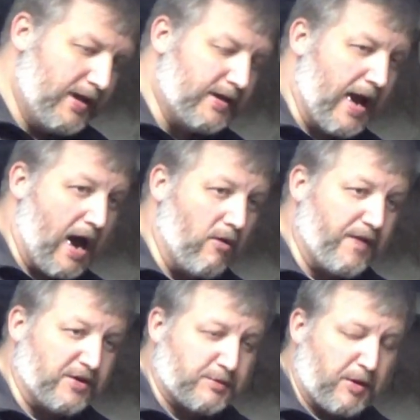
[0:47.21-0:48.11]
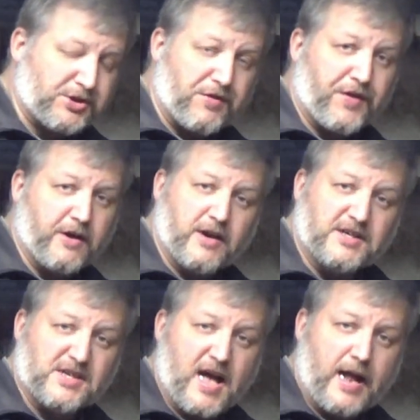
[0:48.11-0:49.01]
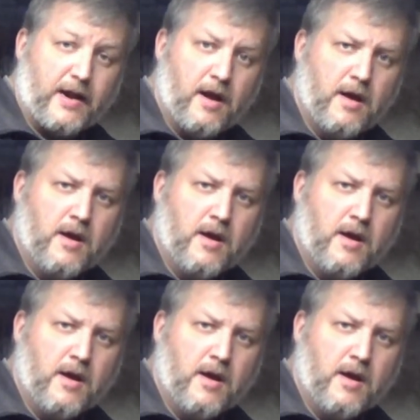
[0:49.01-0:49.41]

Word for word: Now, there's a bunch of theories on